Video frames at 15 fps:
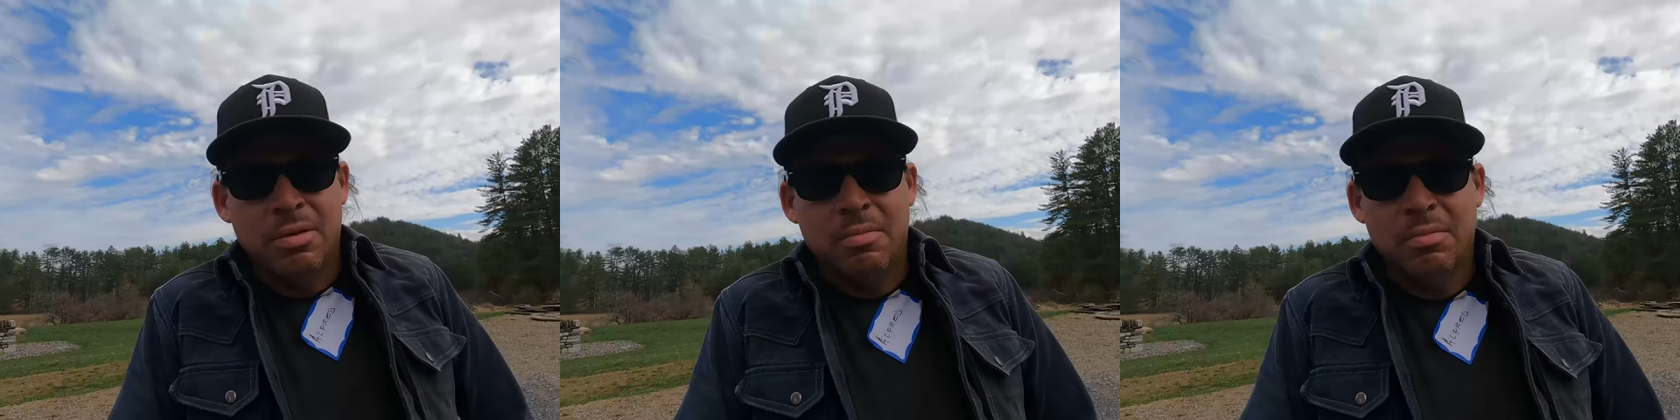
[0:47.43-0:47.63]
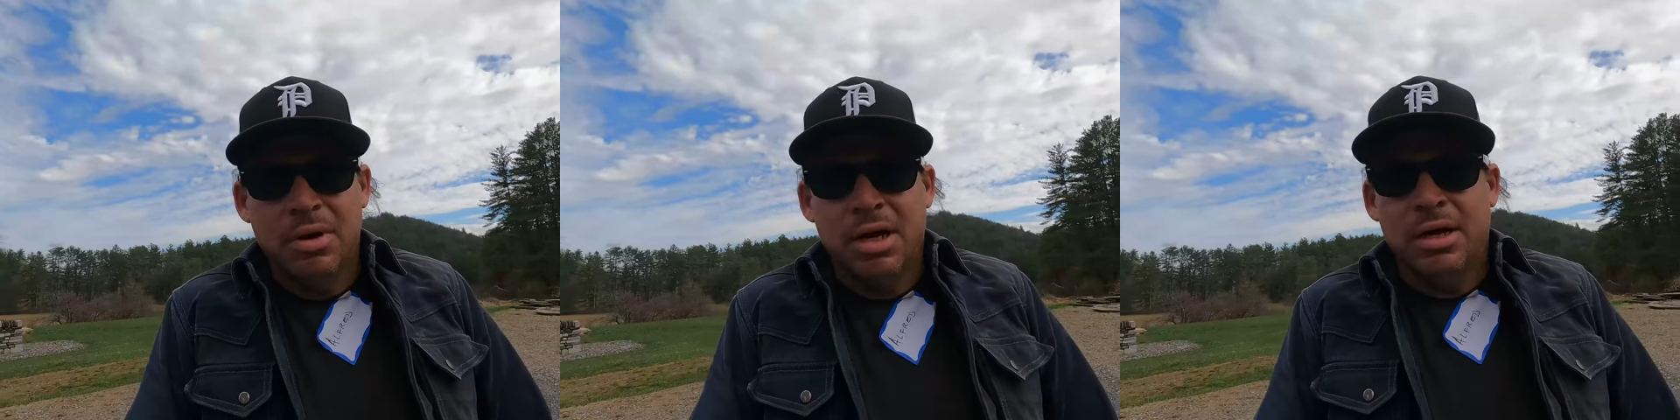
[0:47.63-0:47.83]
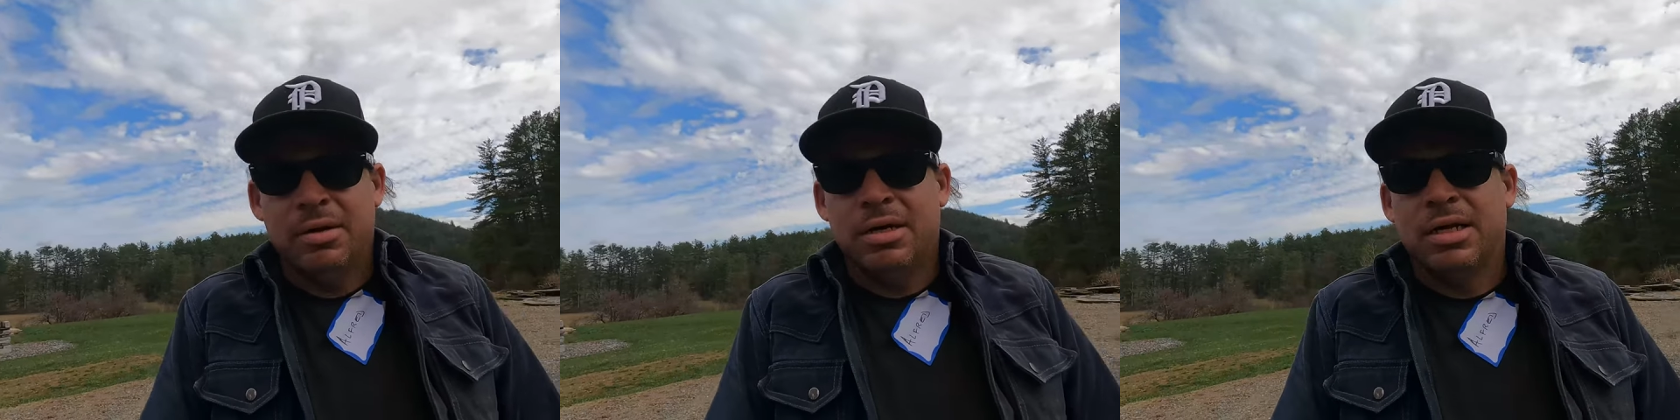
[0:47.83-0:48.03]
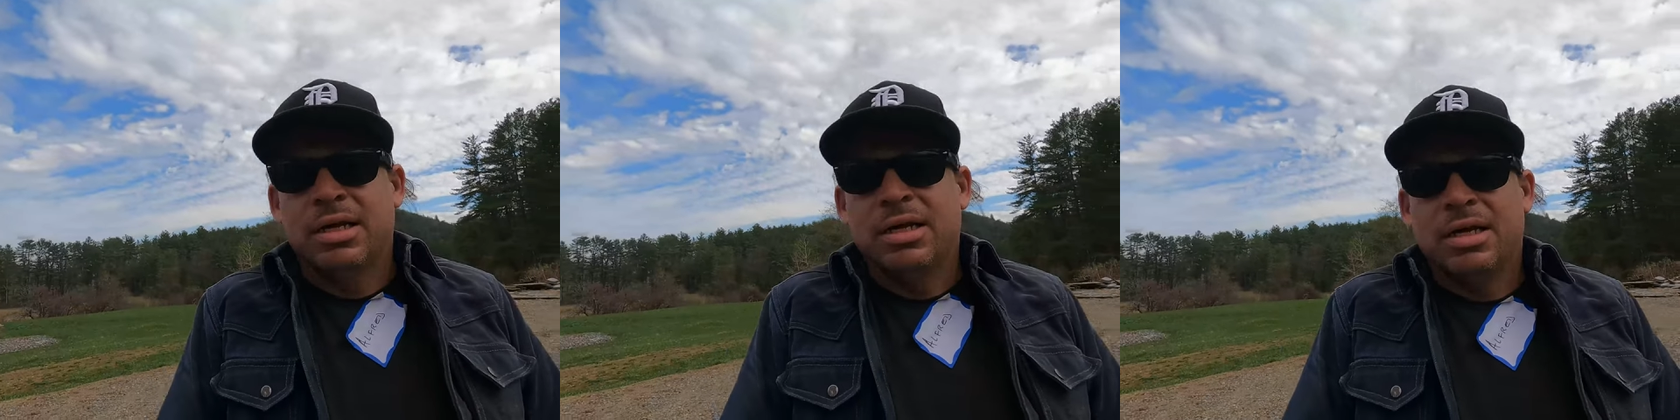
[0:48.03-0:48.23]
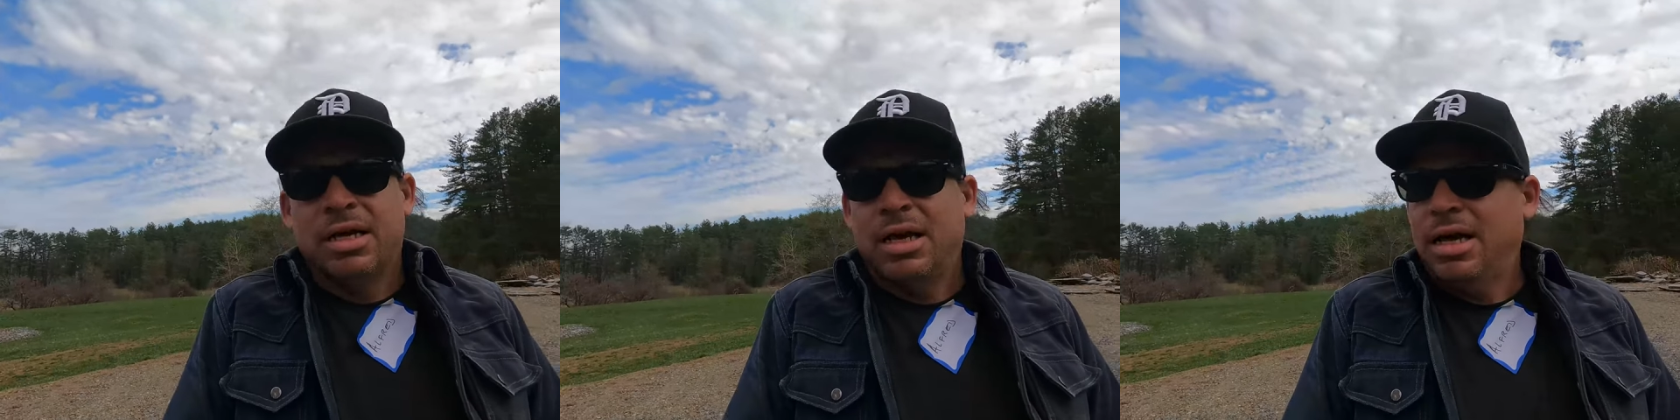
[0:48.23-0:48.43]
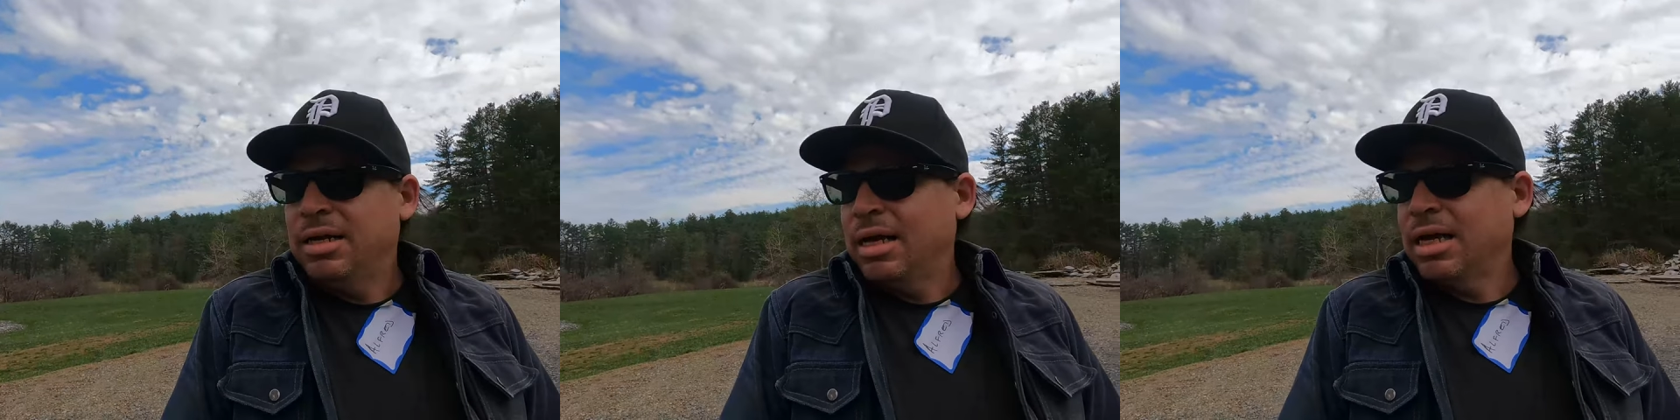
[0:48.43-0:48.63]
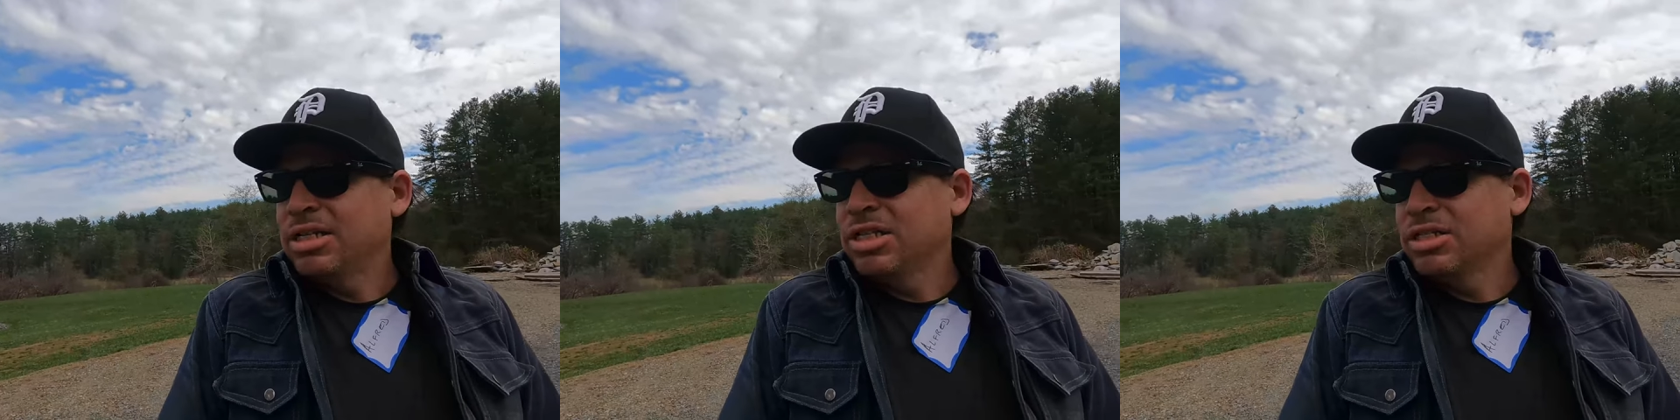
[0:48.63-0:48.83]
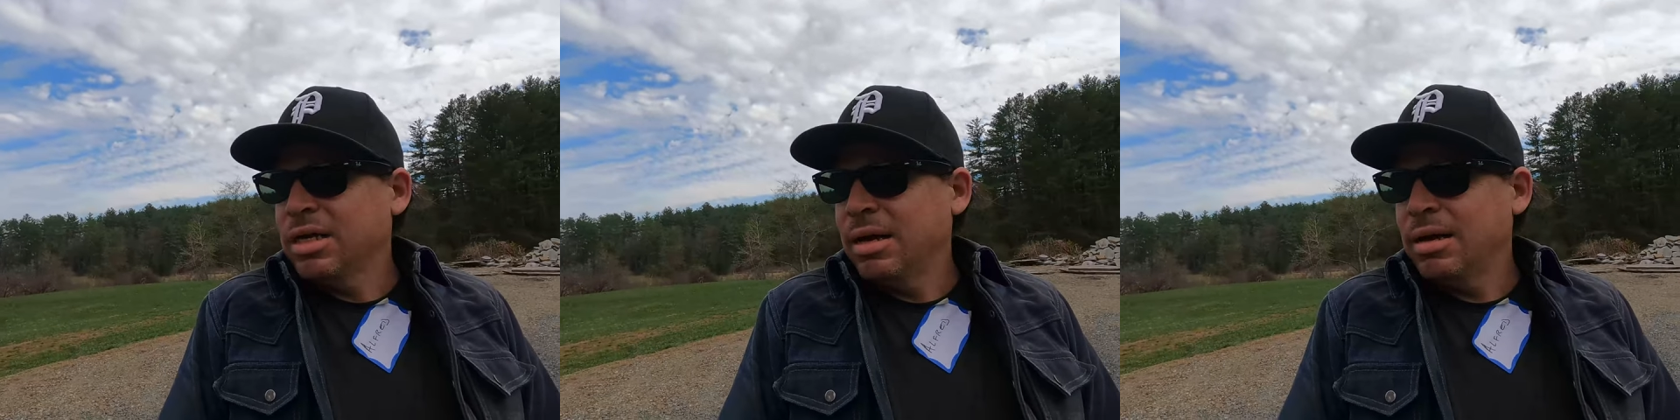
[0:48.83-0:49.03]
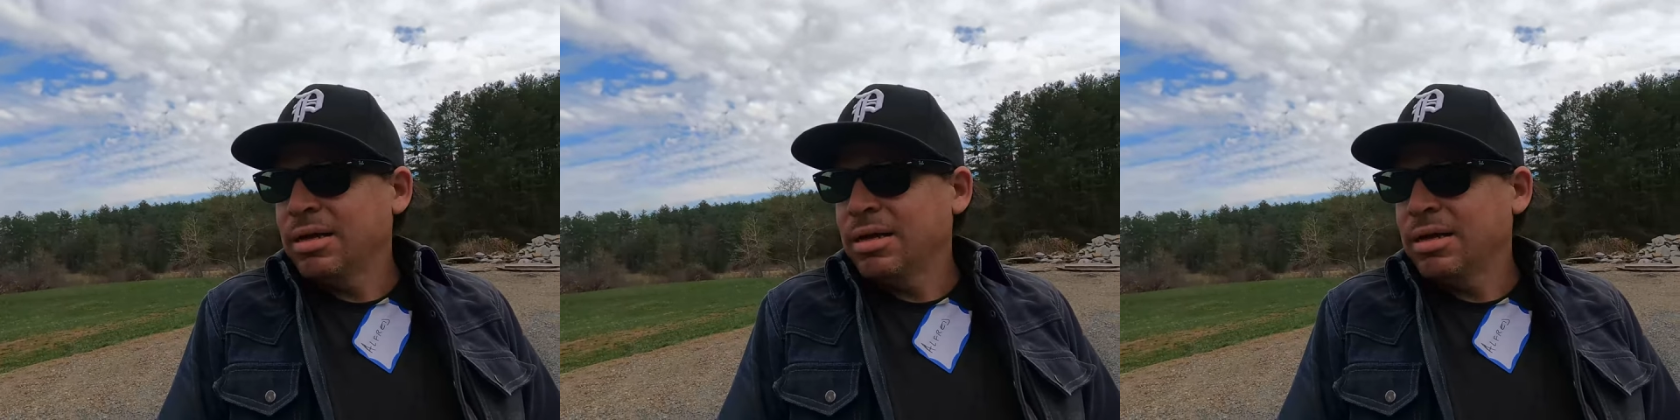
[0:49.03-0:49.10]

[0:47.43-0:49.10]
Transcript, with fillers: but I, I just